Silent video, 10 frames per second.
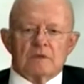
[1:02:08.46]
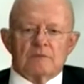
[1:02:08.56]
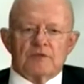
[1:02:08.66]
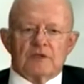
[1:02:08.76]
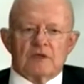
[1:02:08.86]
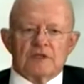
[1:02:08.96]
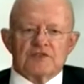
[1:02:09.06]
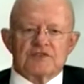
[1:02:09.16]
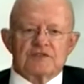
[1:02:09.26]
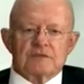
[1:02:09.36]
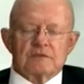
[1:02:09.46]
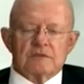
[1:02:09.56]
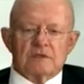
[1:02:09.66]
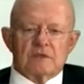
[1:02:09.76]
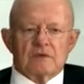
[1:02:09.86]
because,
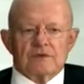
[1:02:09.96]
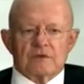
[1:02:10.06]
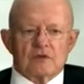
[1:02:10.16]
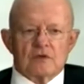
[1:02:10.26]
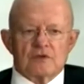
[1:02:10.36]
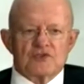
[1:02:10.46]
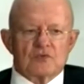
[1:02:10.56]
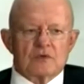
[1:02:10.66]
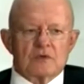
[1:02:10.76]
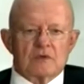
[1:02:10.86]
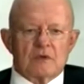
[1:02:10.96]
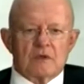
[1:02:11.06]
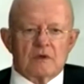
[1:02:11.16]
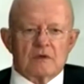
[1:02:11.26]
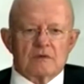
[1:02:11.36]
you know, the Kurds were
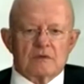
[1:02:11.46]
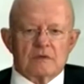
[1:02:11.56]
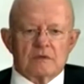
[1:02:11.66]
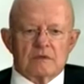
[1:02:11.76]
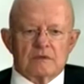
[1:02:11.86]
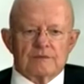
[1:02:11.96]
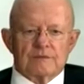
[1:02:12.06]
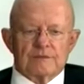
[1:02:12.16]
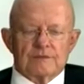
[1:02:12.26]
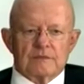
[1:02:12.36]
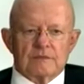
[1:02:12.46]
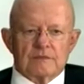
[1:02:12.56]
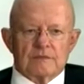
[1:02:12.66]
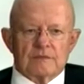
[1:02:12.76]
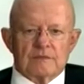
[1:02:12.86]
our
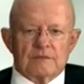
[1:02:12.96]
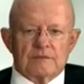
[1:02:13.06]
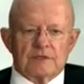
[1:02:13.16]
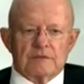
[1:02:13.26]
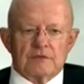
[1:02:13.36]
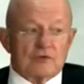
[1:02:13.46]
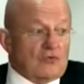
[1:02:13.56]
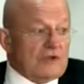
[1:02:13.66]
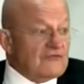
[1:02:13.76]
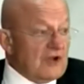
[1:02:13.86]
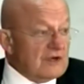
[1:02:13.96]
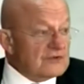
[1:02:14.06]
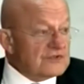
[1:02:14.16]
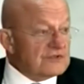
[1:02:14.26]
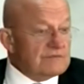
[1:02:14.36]
great
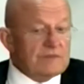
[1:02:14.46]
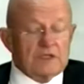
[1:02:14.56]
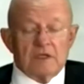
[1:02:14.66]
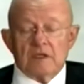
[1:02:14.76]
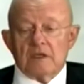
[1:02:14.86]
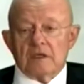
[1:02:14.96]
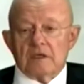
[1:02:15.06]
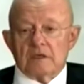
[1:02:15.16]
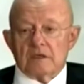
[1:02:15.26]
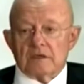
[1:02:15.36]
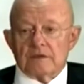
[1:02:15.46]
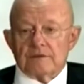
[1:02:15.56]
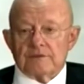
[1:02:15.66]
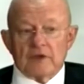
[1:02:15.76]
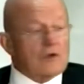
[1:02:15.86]
fighters.
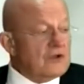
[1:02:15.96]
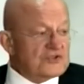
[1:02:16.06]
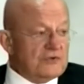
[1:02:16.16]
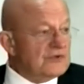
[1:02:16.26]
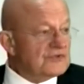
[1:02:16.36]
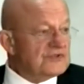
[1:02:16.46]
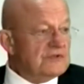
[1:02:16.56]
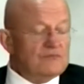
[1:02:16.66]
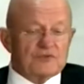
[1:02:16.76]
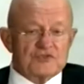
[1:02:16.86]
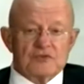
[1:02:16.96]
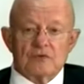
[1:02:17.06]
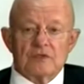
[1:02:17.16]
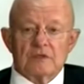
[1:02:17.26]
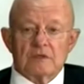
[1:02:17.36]
They're also interested in
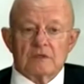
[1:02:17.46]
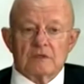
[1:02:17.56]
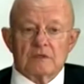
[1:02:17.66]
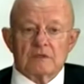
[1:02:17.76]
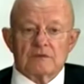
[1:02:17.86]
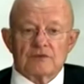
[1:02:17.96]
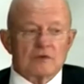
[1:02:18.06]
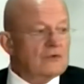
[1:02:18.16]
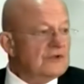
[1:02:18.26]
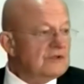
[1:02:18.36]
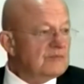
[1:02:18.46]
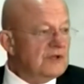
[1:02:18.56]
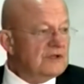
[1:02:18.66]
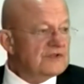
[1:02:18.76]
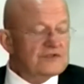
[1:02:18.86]
pursuing their own
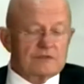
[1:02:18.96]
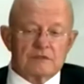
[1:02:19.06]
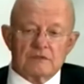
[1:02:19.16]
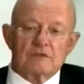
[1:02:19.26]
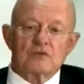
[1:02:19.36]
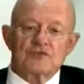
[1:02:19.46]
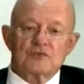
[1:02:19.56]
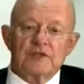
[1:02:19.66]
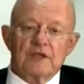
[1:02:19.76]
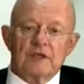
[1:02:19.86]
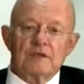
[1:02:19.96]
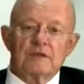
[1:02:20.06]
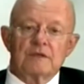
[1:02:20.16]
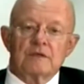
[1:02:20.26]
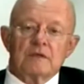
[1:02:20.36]
independence. And of course, we had
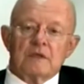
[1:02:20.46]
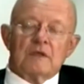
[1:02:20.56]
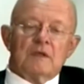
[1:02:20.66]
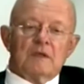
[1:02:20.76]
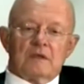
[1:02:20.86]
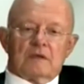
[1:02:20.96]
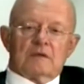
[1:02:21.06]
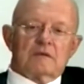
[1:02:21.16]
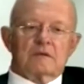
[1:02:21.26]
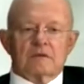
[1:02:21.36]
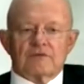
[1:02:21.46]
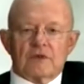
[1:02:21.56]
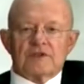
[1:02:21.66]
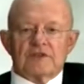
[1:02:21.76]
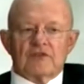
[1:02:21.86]
a
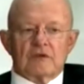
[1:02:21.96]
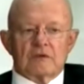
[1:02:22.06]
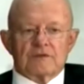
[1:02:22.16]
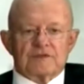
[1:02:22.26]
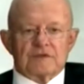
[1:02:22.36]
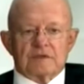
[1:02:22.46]
very difficult